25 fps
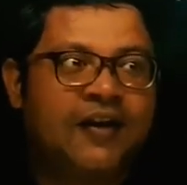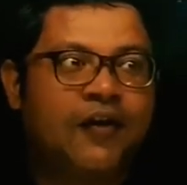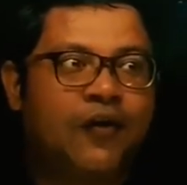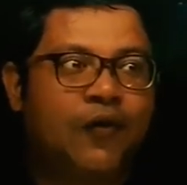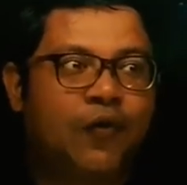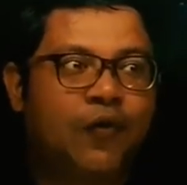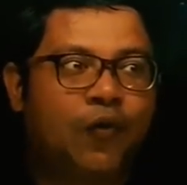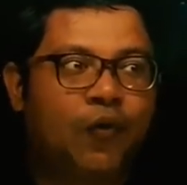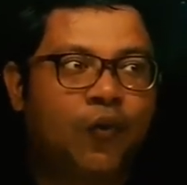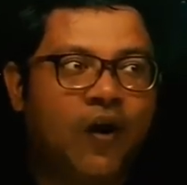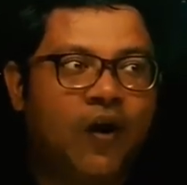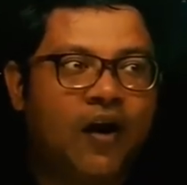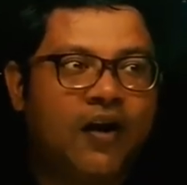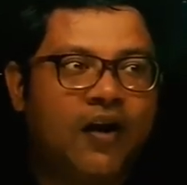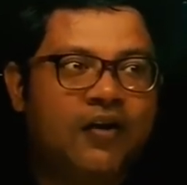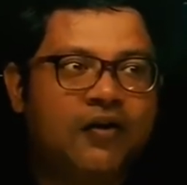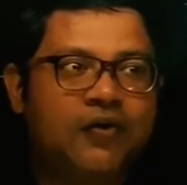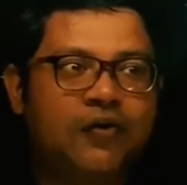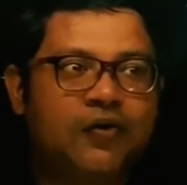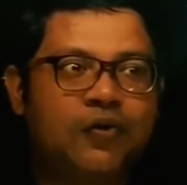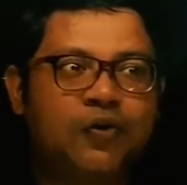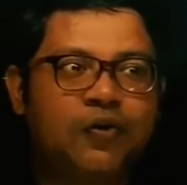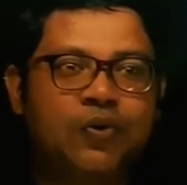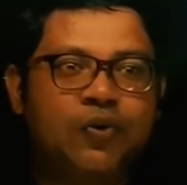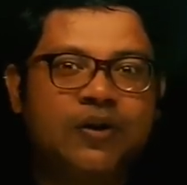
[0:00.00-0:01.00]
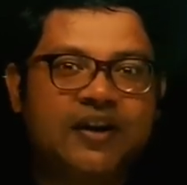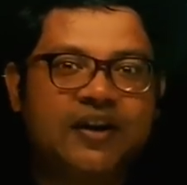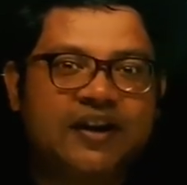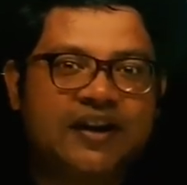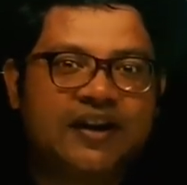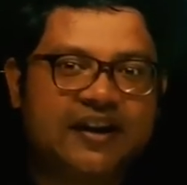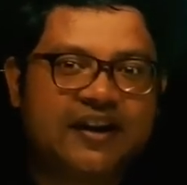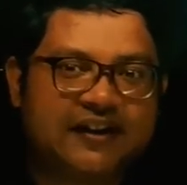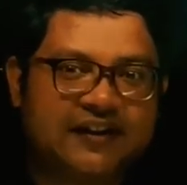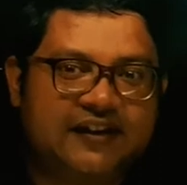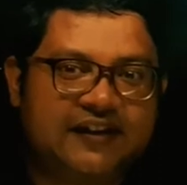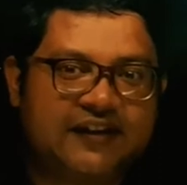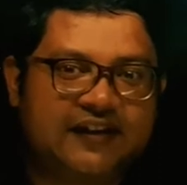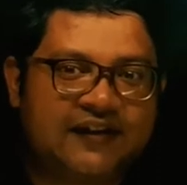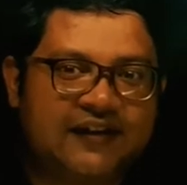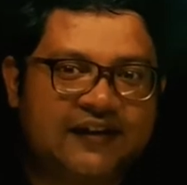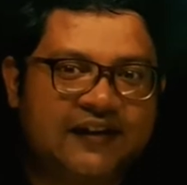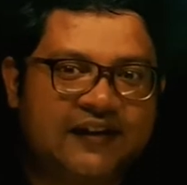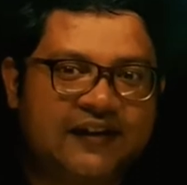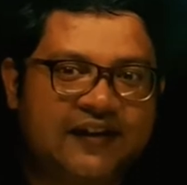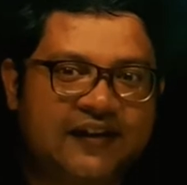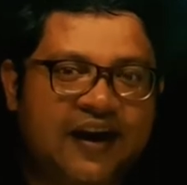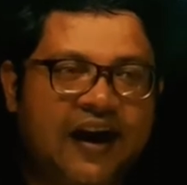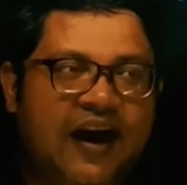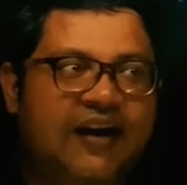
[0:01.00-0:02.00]
one who eats
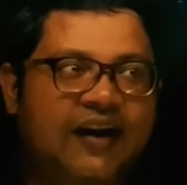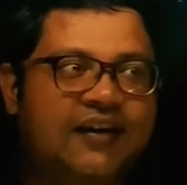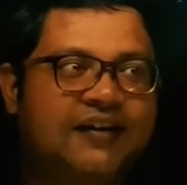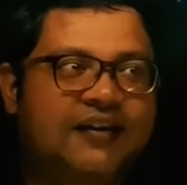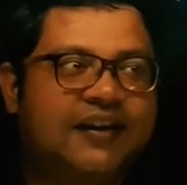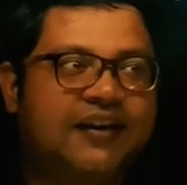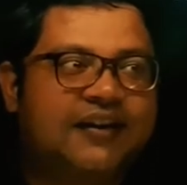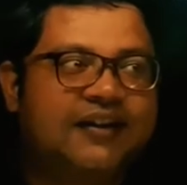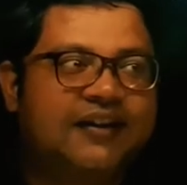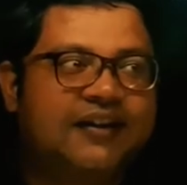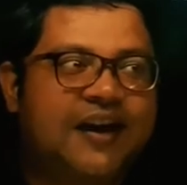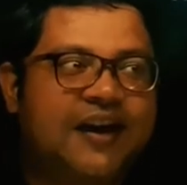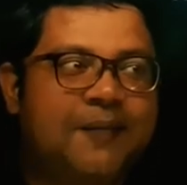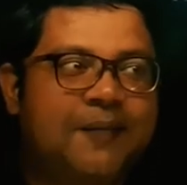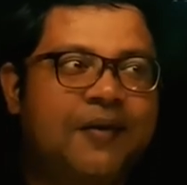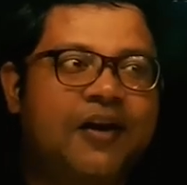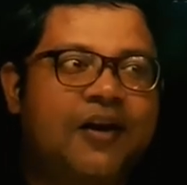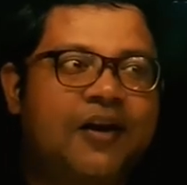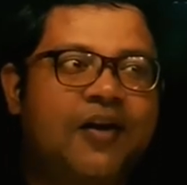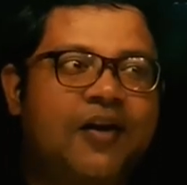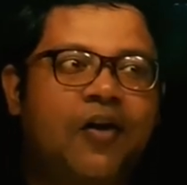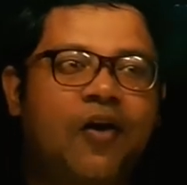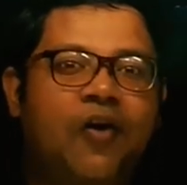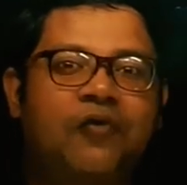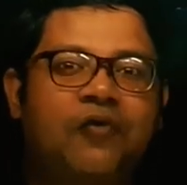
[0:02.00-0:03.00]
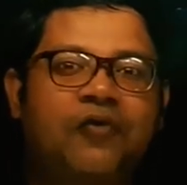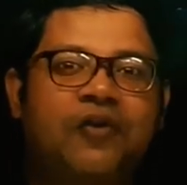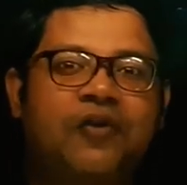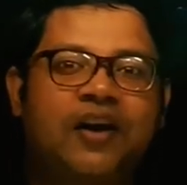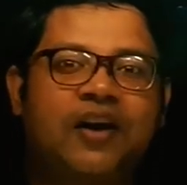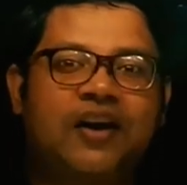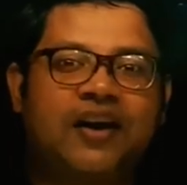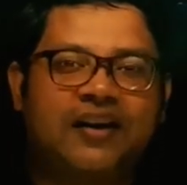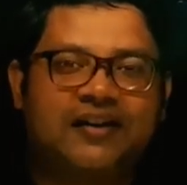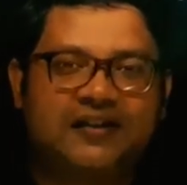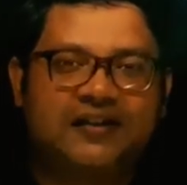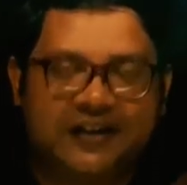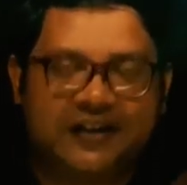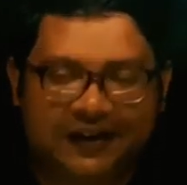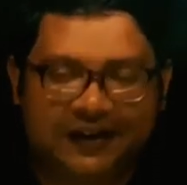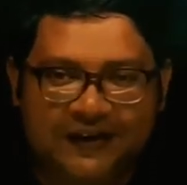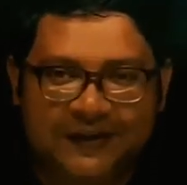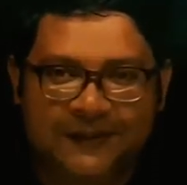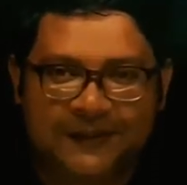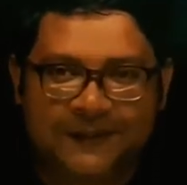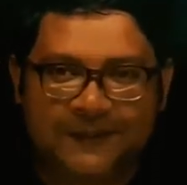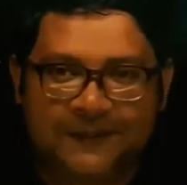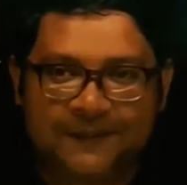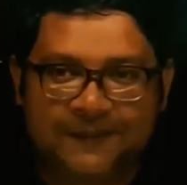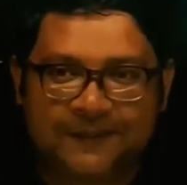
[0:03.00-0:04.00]
at the table of another.
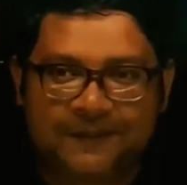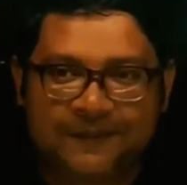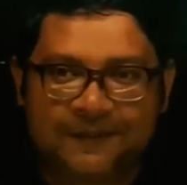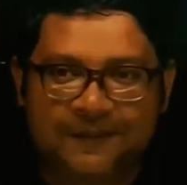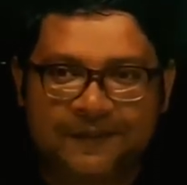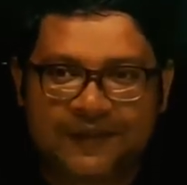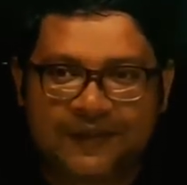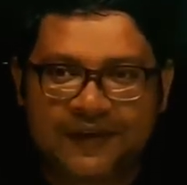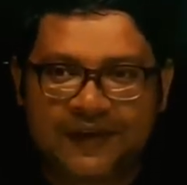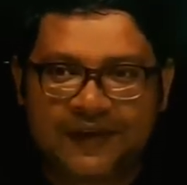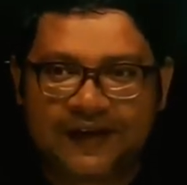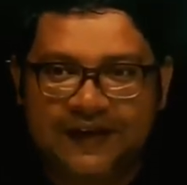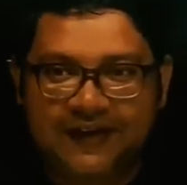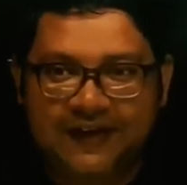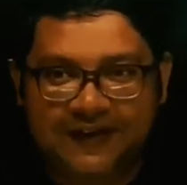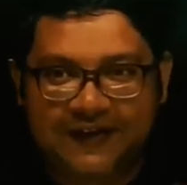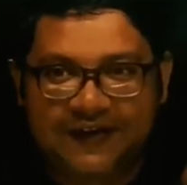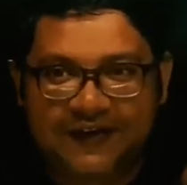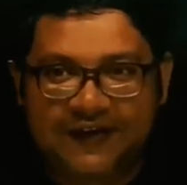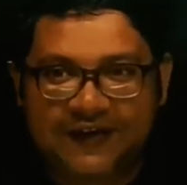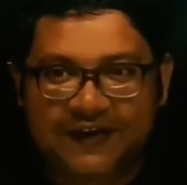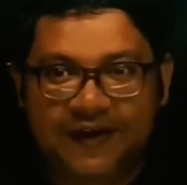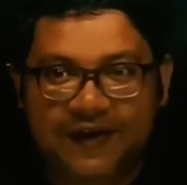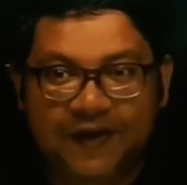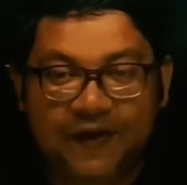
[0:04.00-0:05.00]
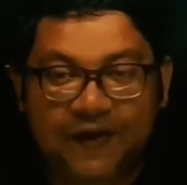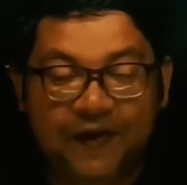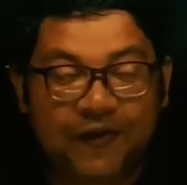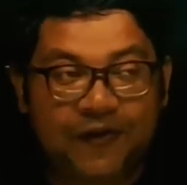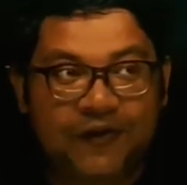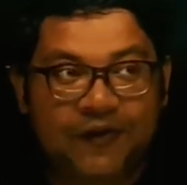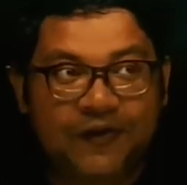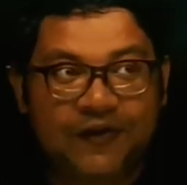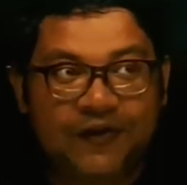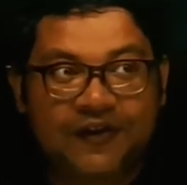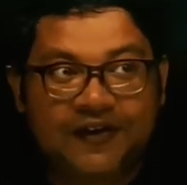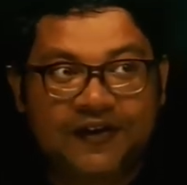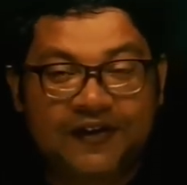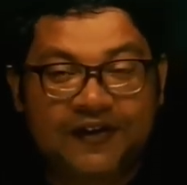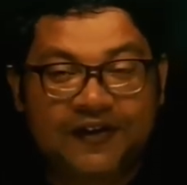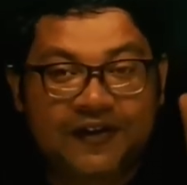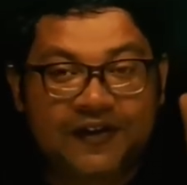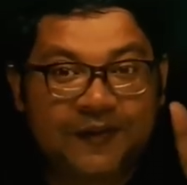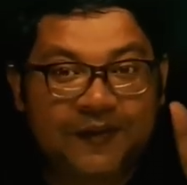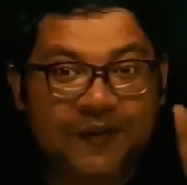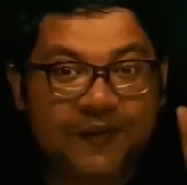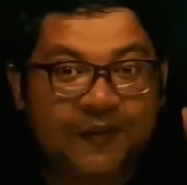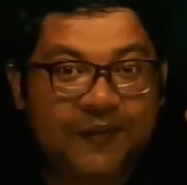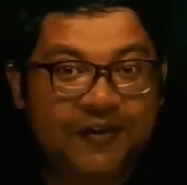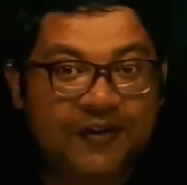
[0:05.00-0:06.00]
Now,
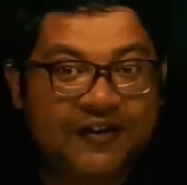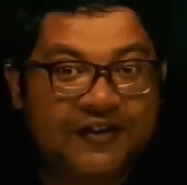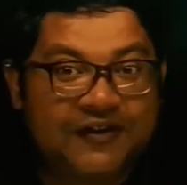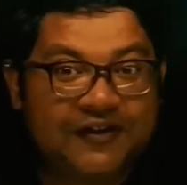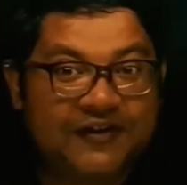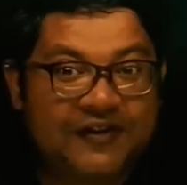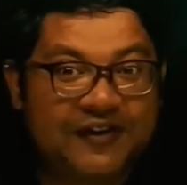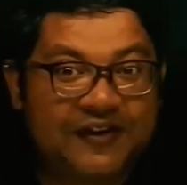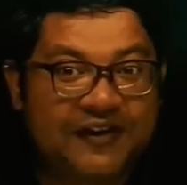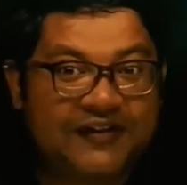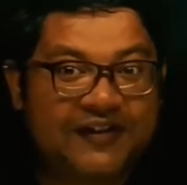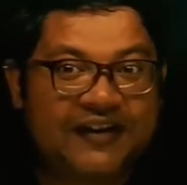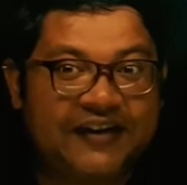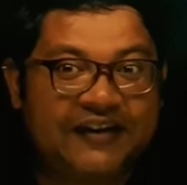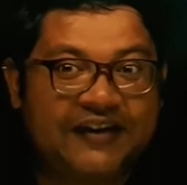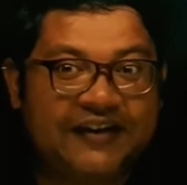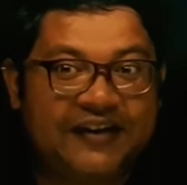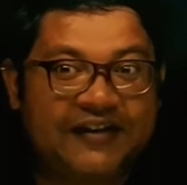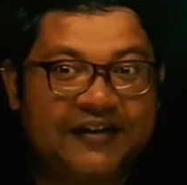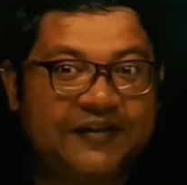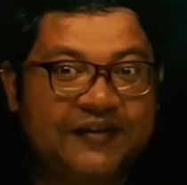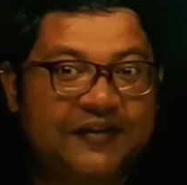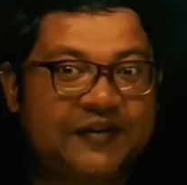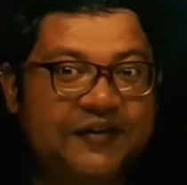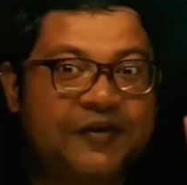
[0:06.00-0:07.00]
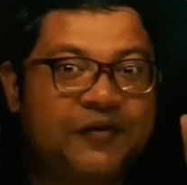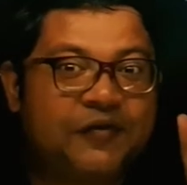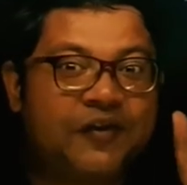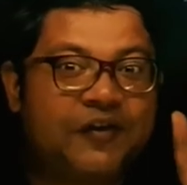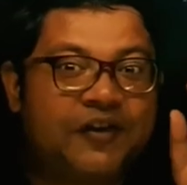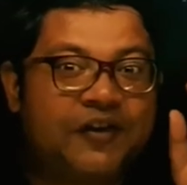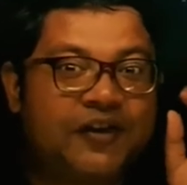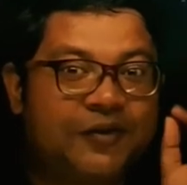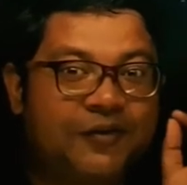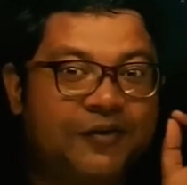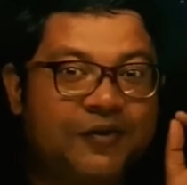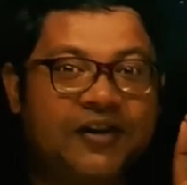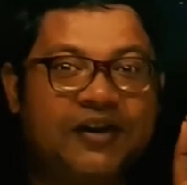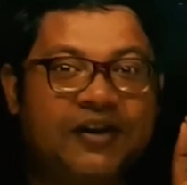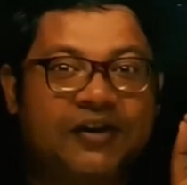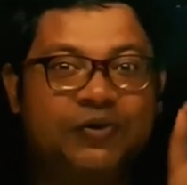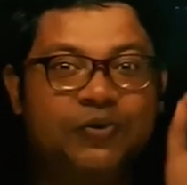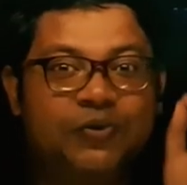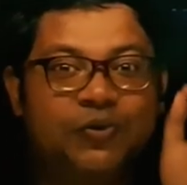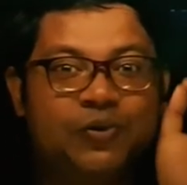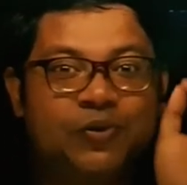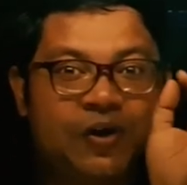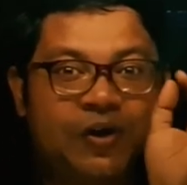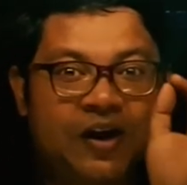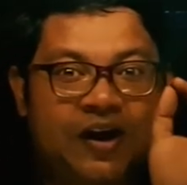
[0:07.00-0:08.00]
remember this sentence. This is very unique
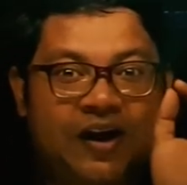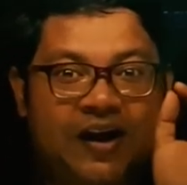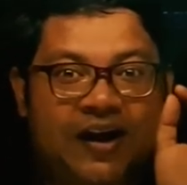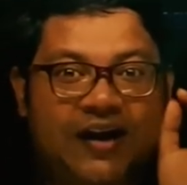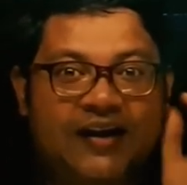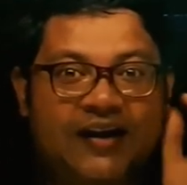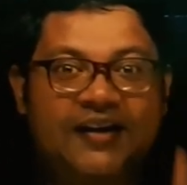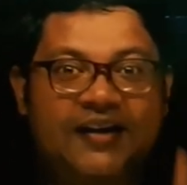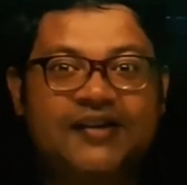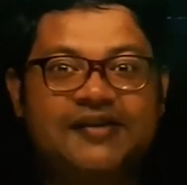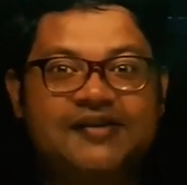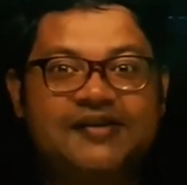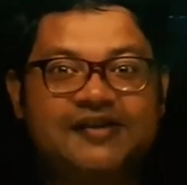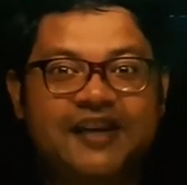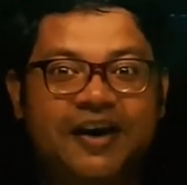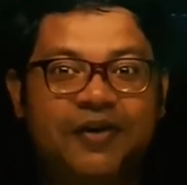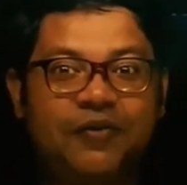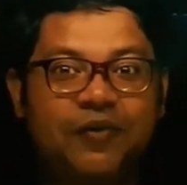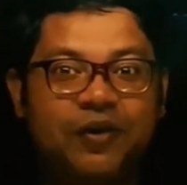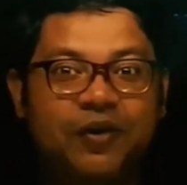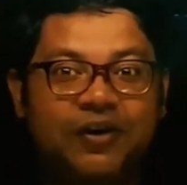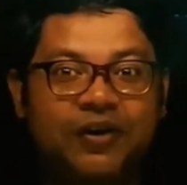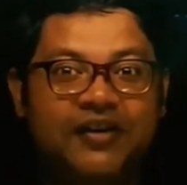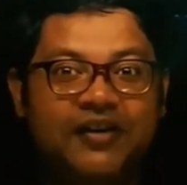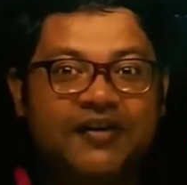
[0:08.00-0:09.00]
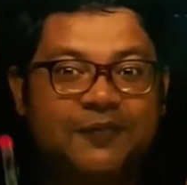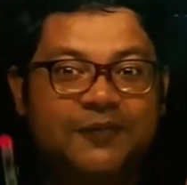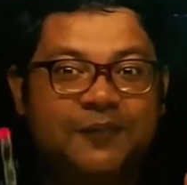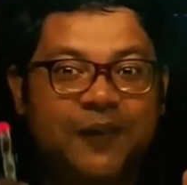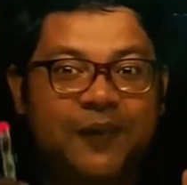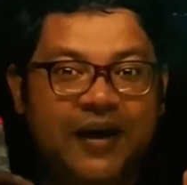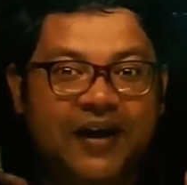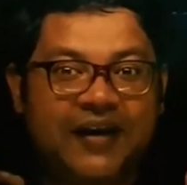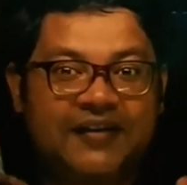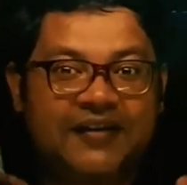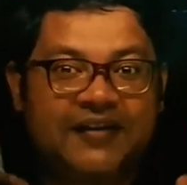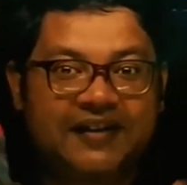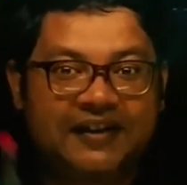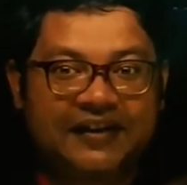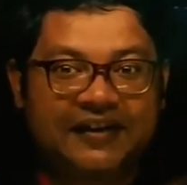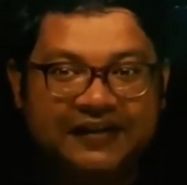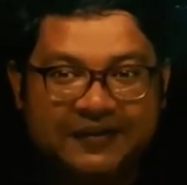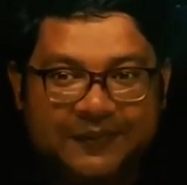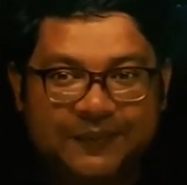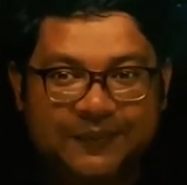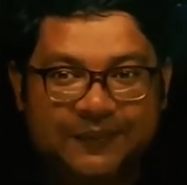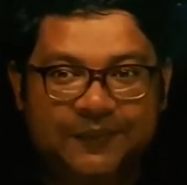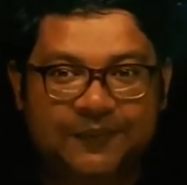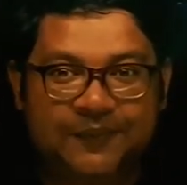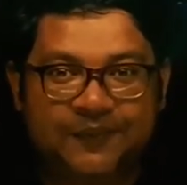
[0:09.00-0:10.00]
to understand what is
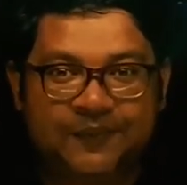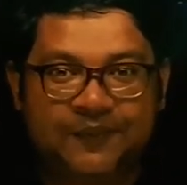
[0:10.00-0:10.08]
parasitism.